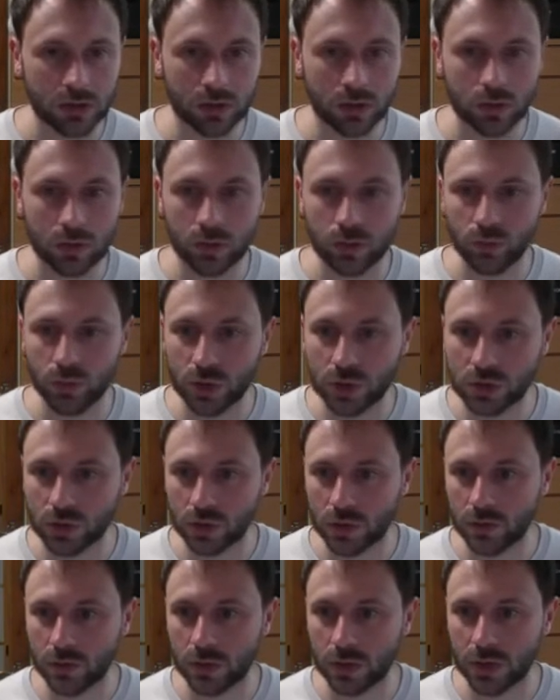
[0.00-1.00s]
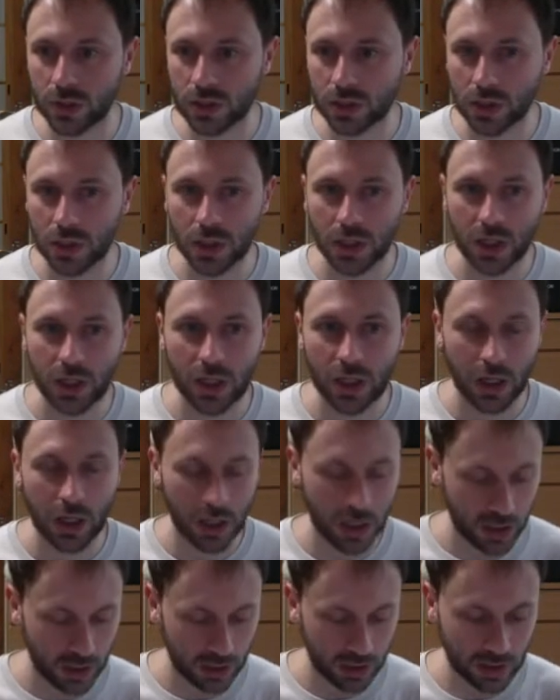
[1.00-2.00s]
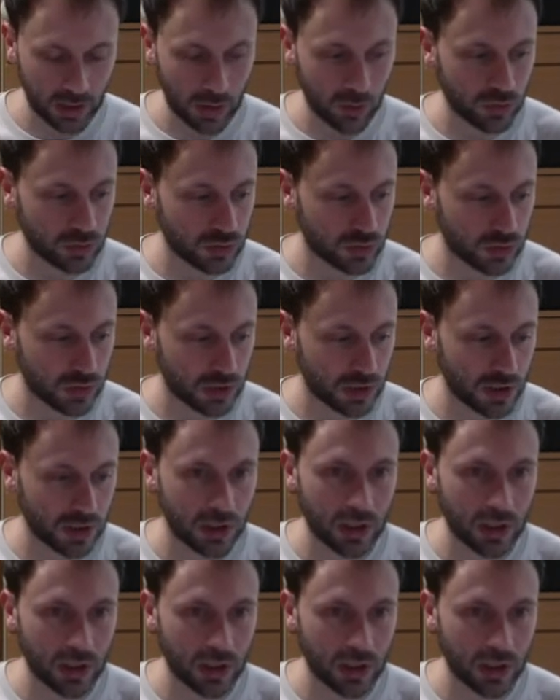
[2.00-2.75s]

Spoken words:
miserably, and I was really